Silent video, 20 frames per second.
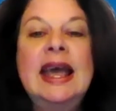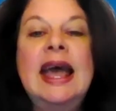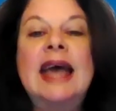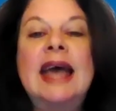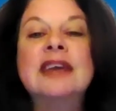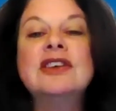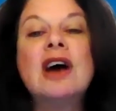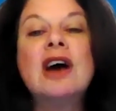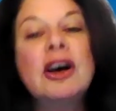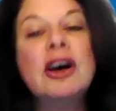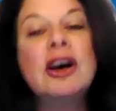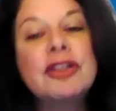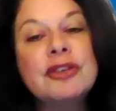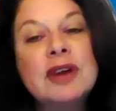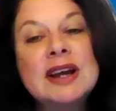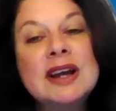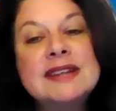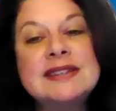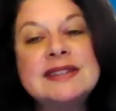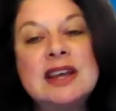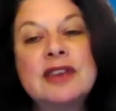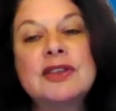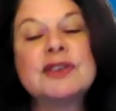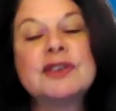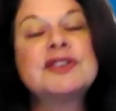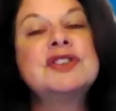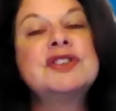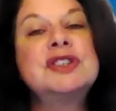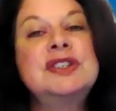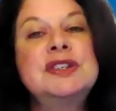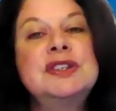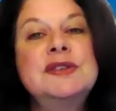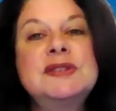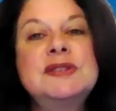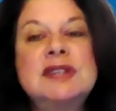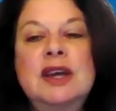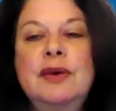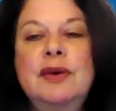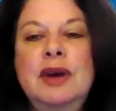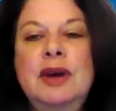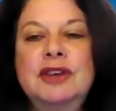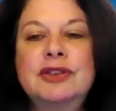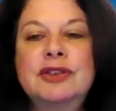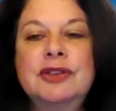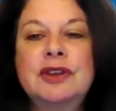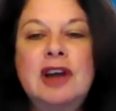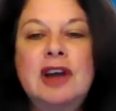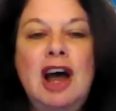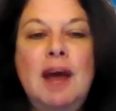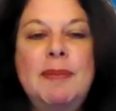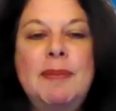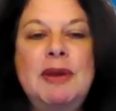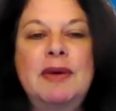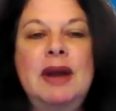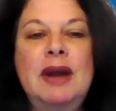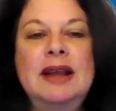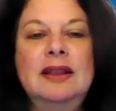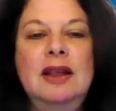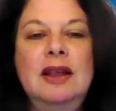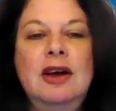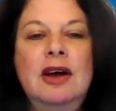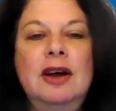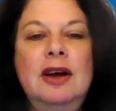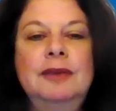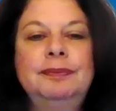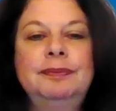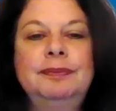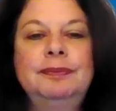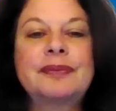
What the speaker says: and to authorize others to do so under the copyright law.